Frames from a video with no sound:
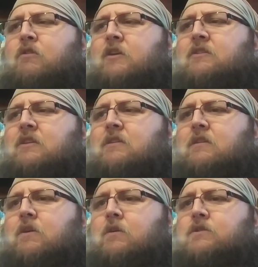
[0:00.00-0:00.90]
Wrestling T
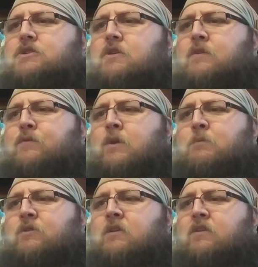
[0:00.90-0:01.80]
logo shirt,
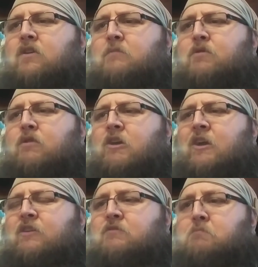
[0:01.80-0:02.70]
40% off Pro,